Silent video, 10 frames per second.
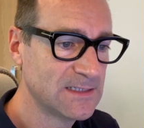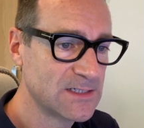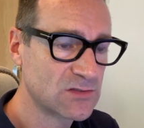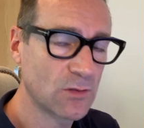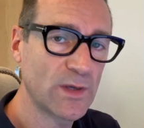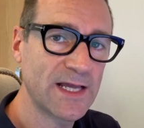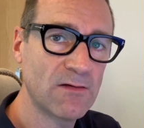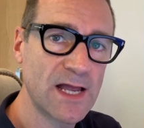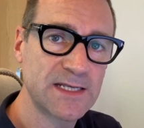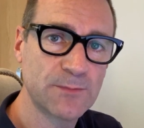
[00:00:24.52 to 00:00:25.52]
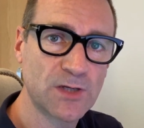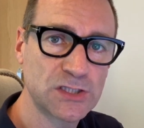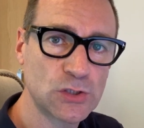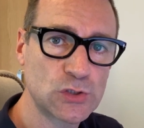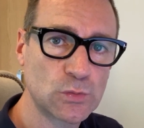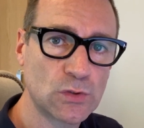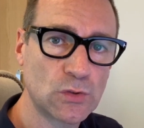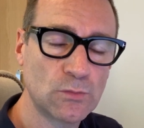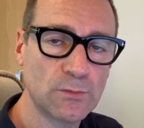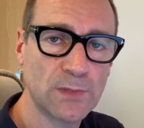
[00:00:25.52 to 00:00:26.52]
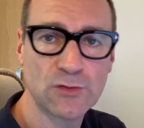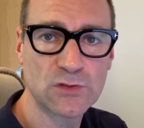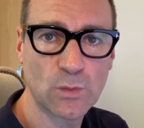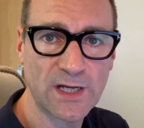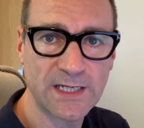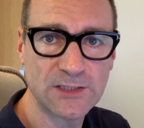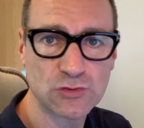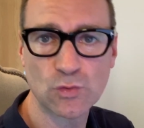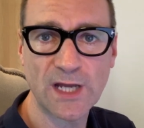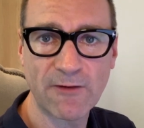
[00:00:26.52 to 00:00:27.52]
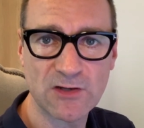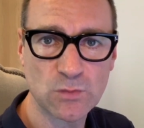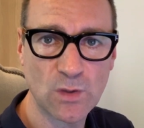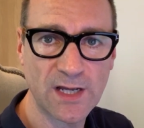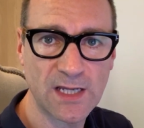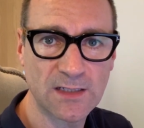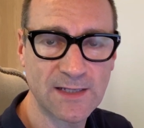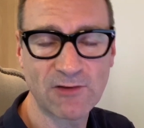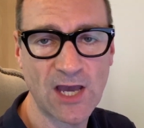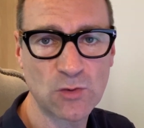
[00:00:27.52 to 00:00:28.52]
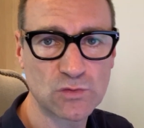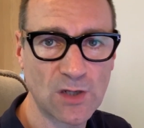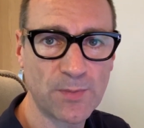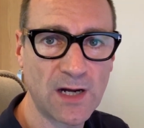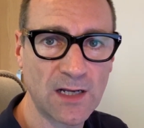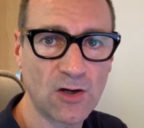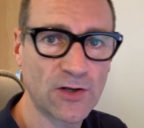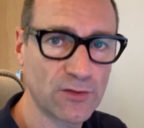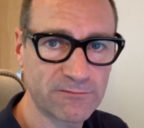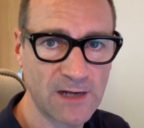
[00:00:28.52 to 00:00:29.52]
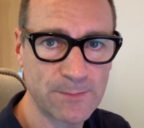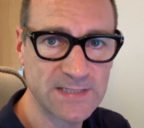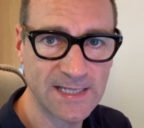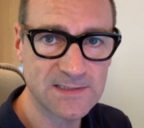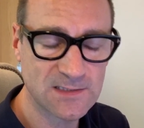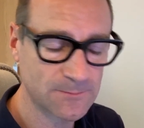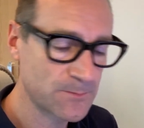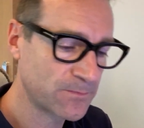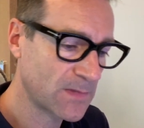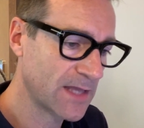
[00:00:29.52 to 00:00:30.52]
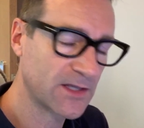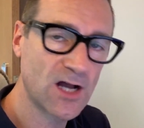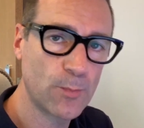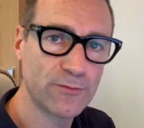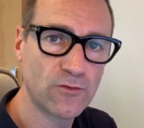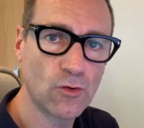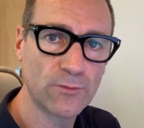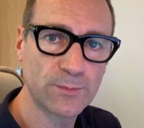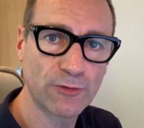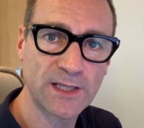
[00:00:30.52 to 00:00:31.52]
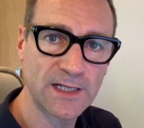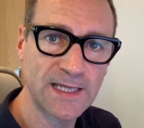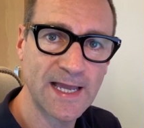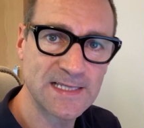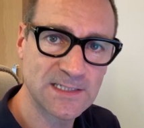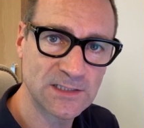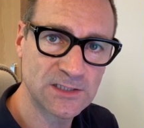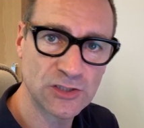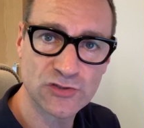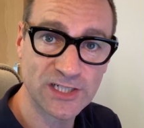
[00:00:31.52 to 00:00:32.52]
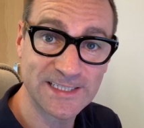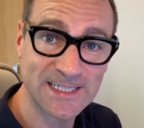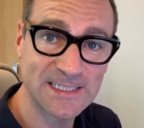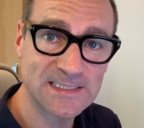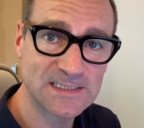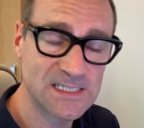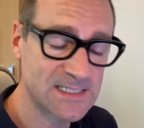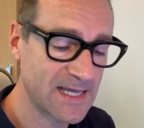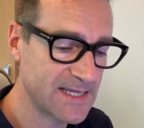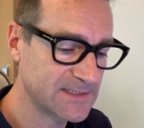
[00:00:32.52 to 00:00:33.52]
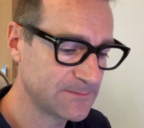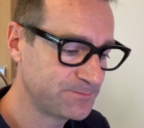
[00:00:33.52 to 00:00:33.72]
So I went out and did my usual motorway, dual carriageway, navigate and autopilot on and off ramp tests, and the car performed brilliantly, as it usually does these days.